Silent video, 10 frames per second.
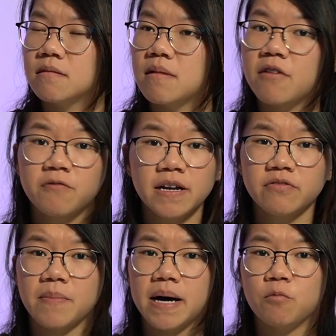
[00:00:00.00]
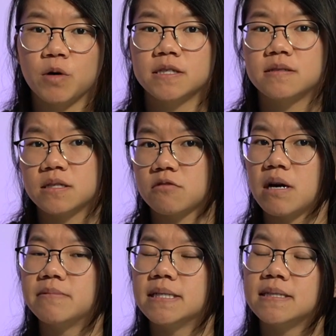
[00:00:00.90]
A friend of mine once
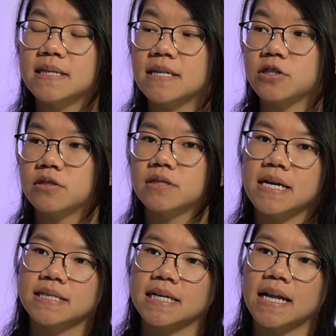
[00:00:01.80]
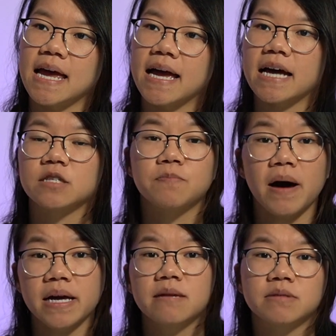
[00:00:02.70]
described his decision to intercalate as
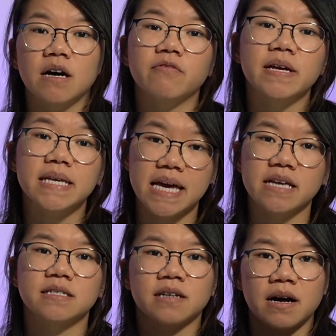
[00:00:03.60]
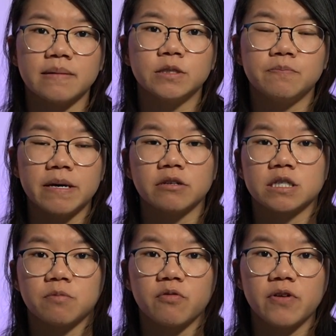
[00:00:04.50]
buying himself a year's time to build
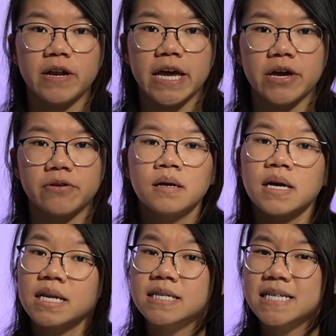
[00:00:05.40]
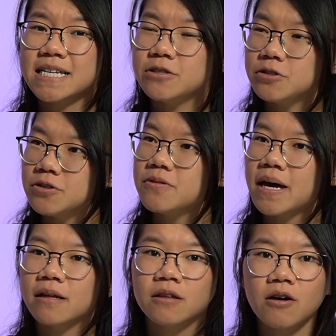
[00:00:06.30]
his portfolio. And indeed, you do
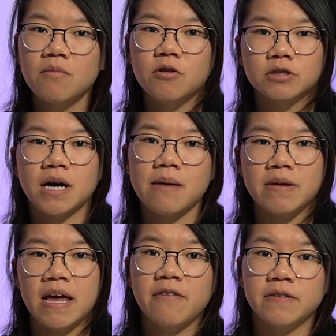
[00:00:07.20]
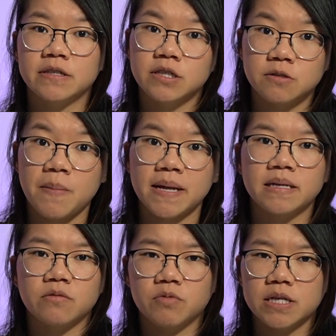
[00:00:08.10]
get a lot more time and effort to spend
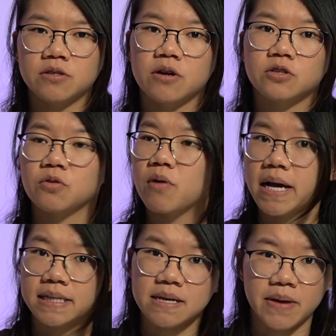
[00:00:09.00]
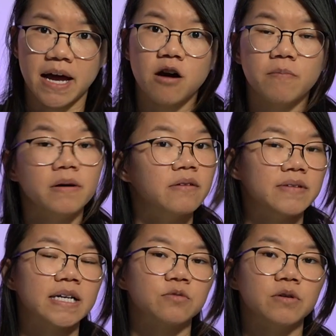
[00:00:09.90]
in research or academic output if
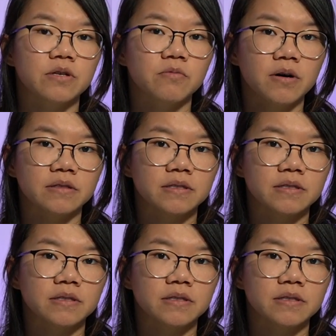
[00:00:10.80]
that's what you want.